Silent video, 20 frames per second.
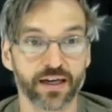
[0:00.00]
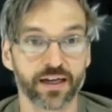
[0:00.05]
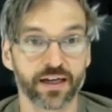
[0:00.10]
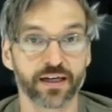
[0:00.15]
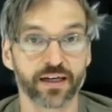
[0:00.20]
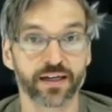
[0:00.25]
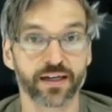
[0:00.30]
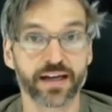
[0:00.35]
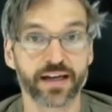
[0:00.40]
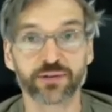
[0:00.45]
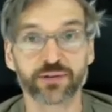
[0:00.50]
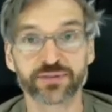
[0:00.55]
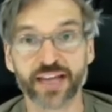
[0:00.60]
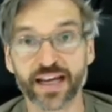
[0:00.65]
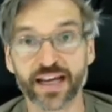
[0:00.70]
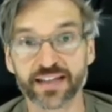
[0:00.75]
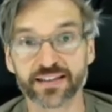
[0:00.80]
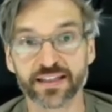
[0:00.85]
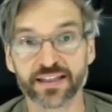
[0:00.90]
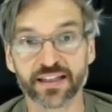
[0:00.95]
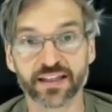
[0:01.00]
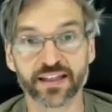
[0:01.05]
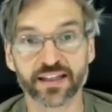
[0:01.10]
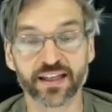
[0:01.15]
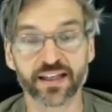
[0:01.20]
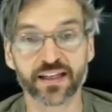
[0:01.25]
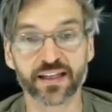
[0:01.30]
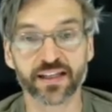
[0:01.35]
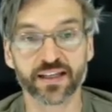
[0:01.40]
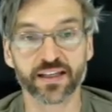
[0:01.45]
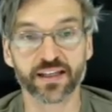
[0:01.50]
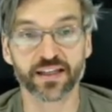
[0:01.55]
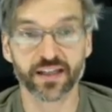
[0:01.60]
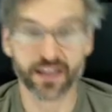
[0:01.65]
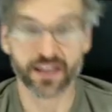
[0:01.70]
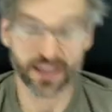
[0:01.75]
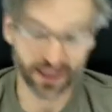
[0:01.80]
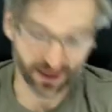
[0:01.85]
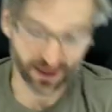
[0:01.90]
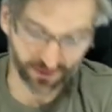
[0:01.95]
Now, technically,
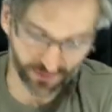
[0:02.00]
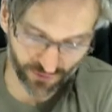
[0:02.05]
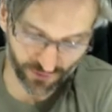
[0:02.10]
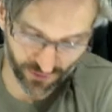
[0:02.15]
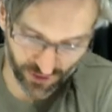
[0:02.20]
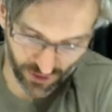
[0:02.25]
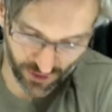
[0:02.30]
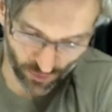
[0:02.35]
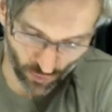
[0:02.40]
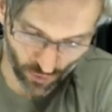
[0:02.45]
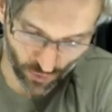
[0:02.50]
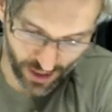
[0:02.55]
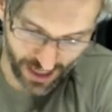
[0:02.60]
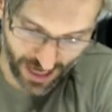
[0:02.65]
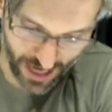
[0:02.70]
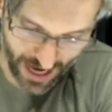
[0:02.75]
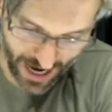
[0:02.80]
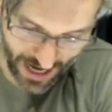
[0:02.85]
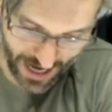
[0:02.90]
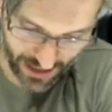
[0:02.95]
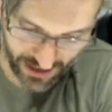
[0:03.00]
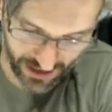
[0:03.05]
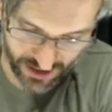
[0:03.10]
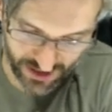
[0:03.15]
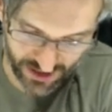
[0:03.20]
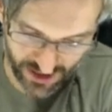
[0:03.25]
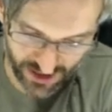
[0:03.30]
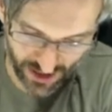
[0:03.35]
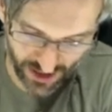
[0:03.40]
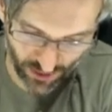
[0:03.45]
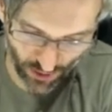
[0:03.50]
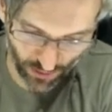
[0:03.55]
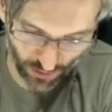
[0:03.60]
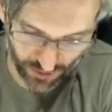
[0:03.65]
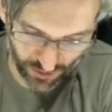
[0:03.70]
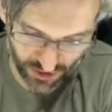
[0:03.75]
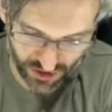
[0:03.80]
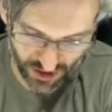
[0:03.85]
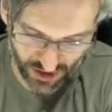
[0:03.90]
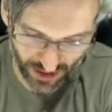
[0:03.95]
if we had
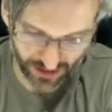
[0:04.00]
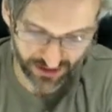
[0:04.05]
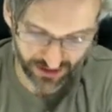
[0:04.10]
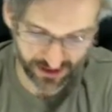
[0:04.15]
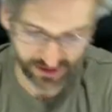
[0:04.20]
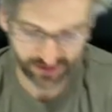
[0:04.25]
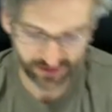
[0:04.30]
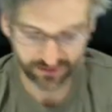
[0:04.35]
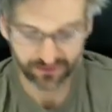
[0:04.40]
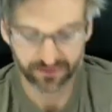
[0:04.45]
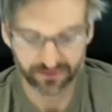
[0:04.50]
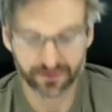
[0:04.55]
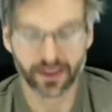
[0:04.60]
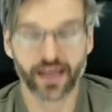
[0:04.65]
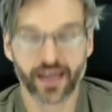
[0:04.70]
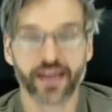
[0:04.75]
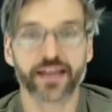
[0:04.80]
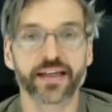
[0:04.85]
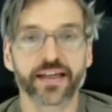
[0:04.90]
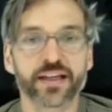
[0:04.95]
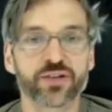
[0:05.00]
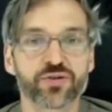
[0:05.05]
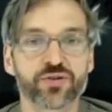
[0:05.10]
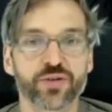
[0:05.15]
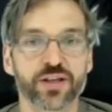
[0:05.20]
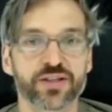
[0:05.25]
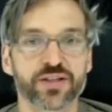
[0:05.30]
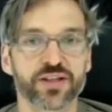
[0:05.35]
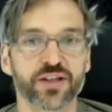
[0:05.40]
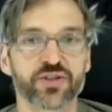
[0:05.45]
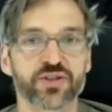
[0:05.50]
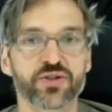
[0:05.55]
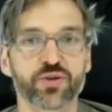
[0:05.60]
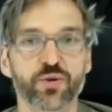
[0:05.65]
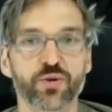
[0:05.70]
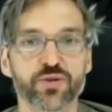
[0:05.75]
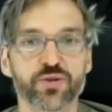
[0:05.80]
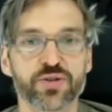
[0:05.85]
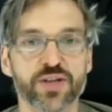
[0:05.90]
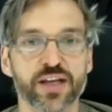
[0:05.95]
0%, okay, interest
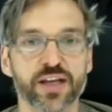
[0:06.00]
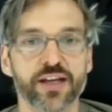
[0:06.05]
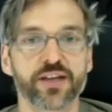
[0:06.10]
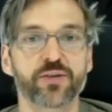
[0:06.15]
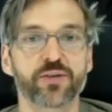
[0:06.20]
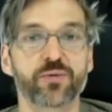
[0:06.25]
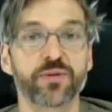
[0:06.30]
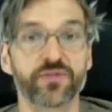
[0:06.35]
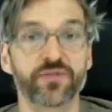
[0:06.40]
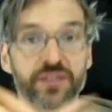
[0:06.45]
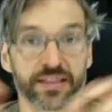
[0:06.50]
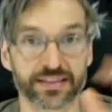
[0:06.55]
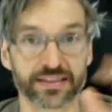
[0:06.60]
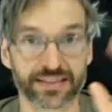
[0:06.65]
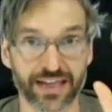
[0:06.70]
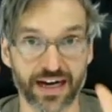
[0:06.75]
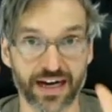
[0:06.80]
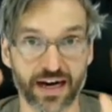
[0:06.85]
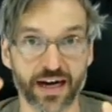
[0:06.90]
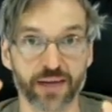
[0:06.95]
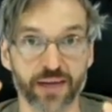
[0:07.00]
associated with the time